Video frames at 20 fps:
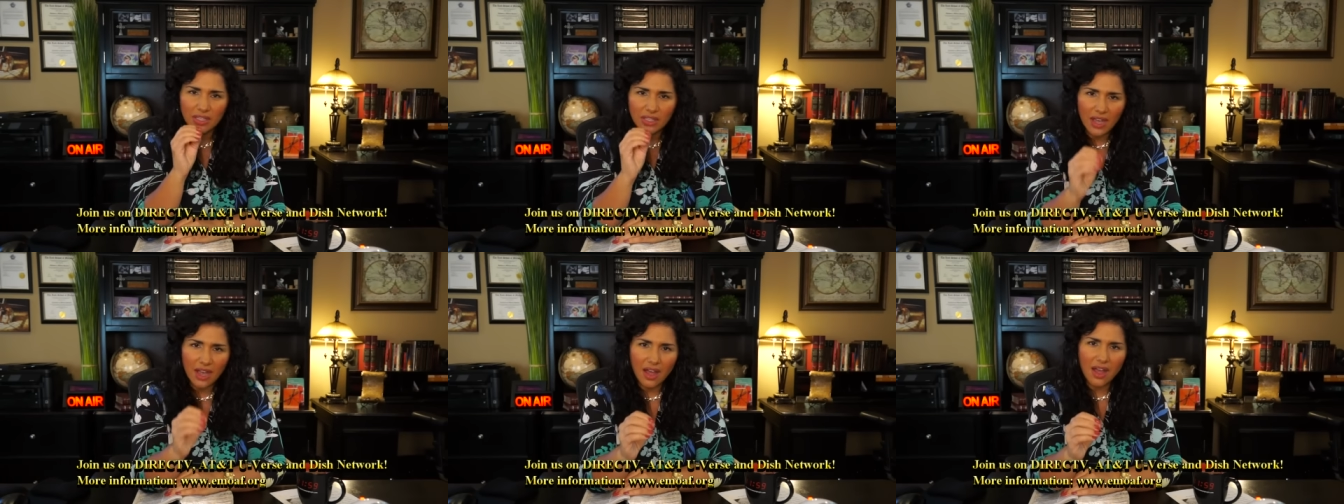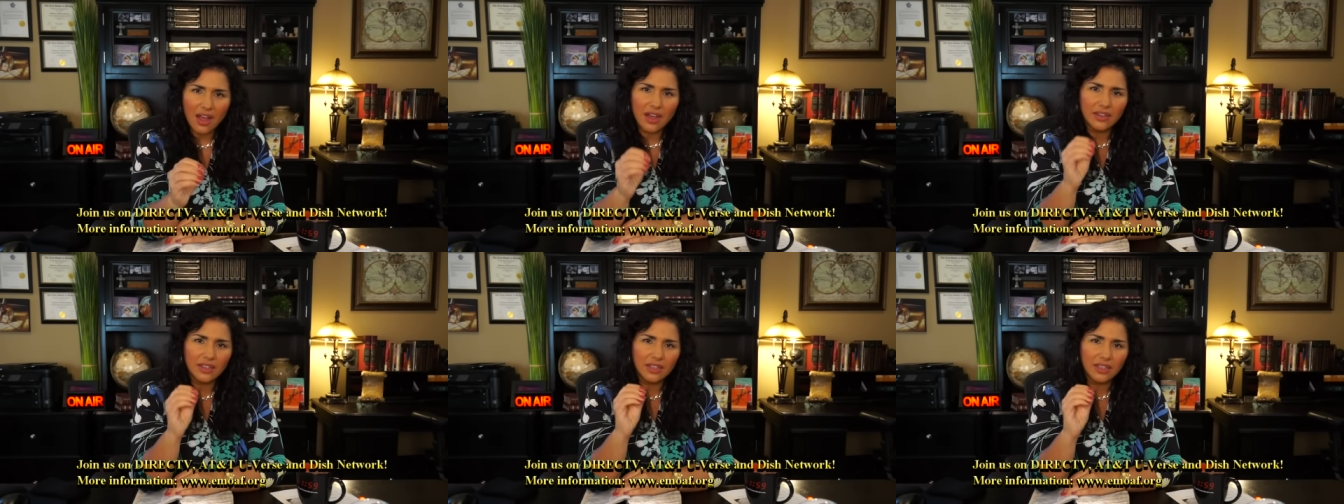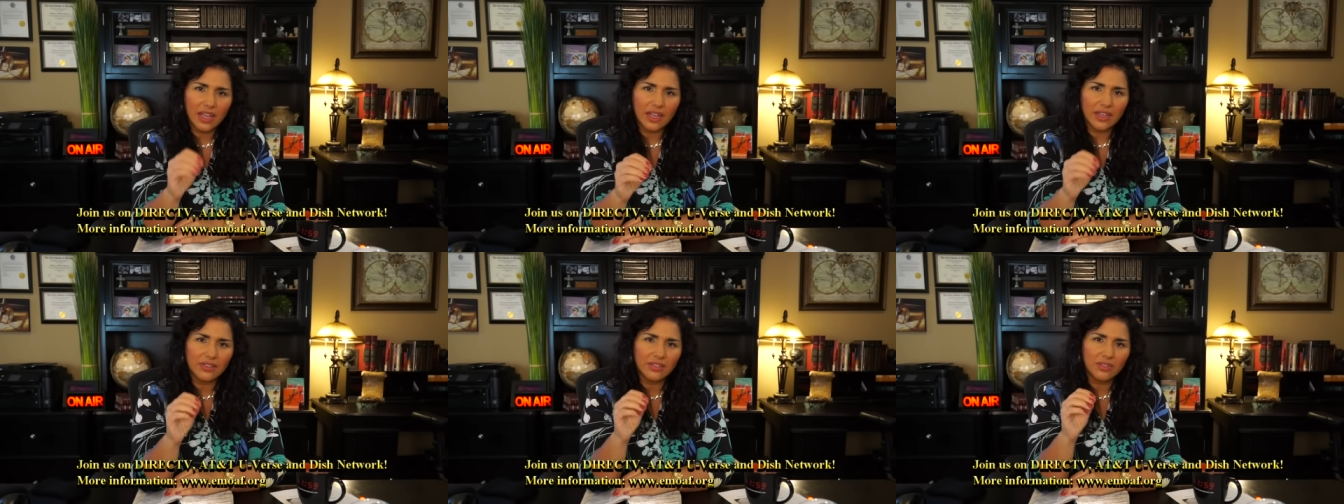
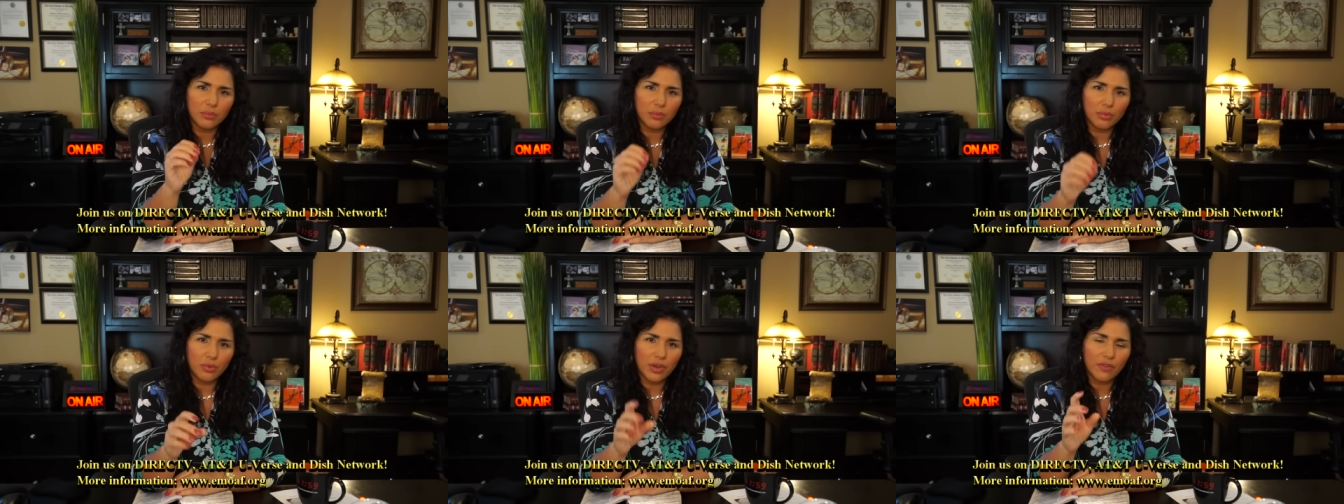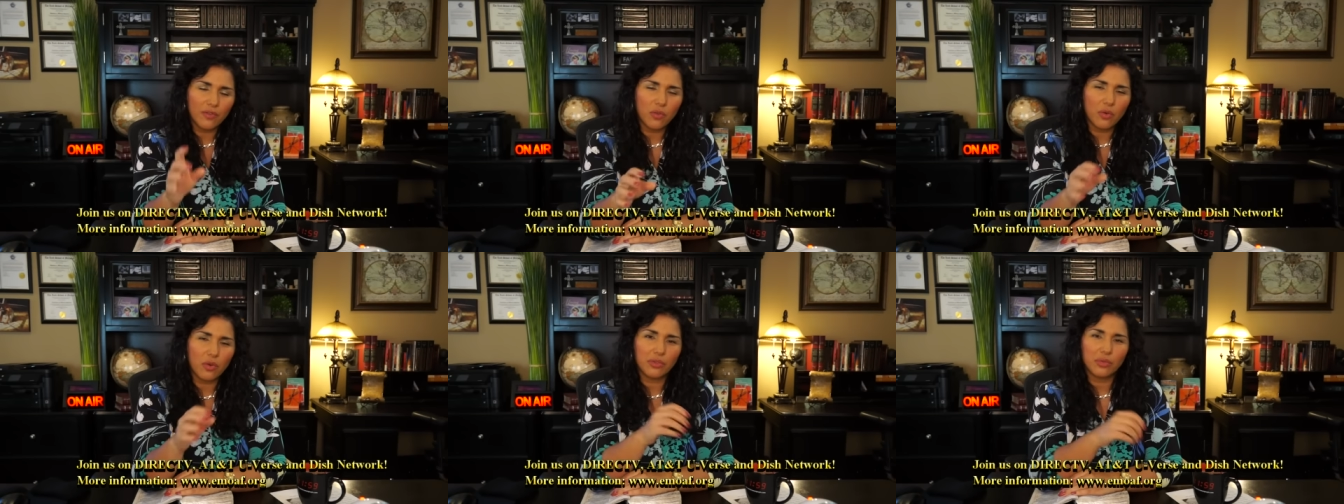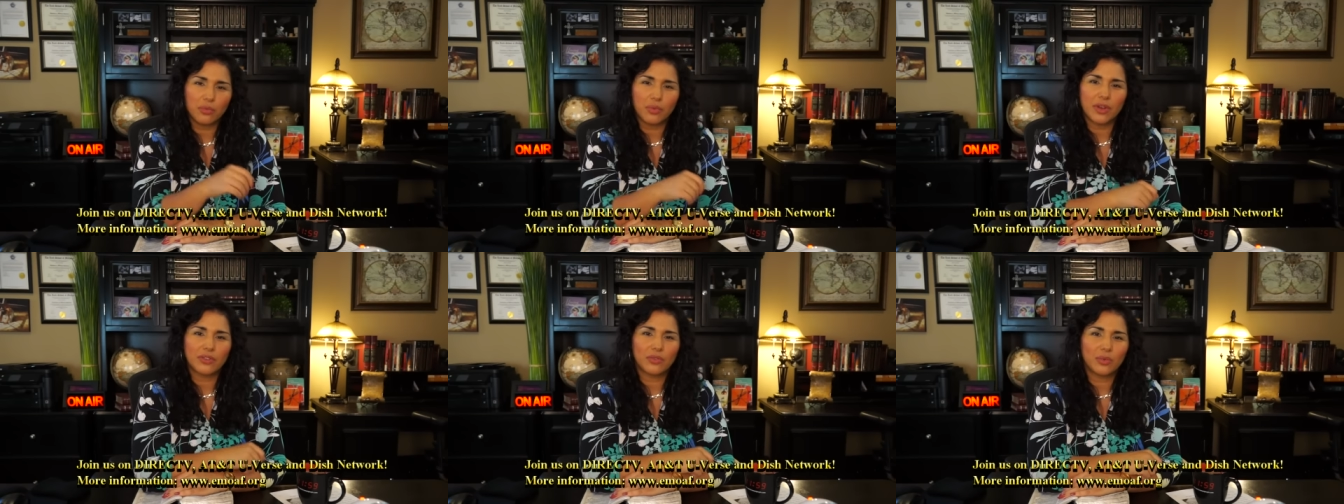God likes to bring
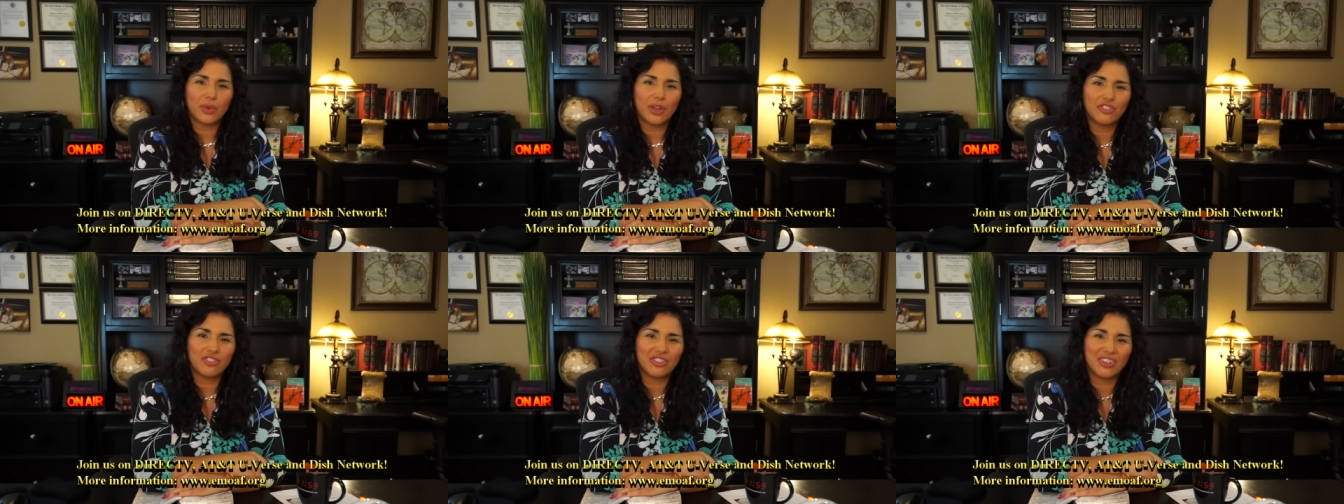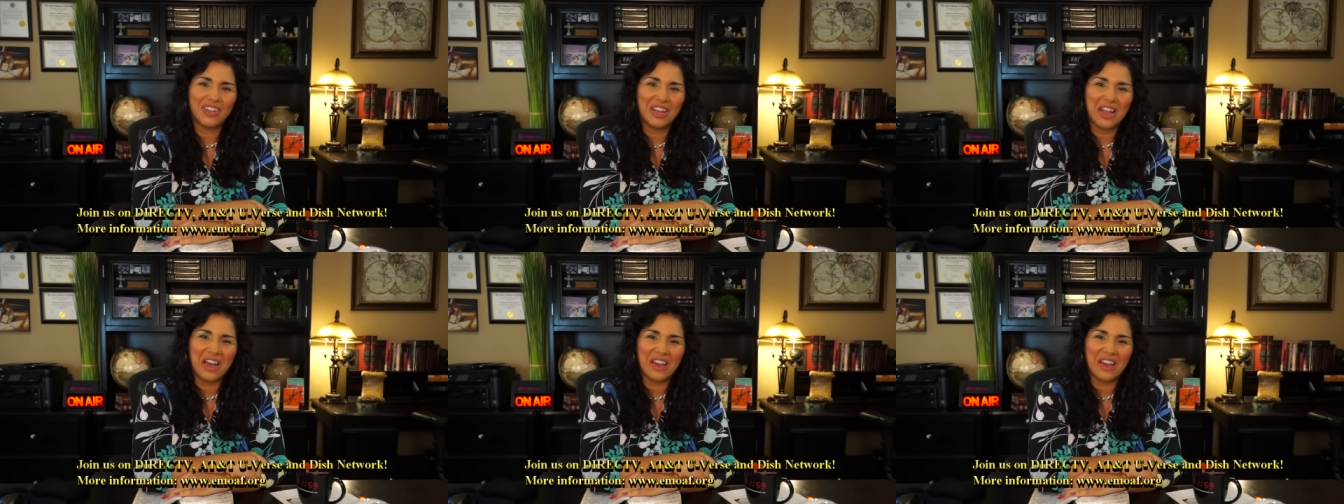forth resurrection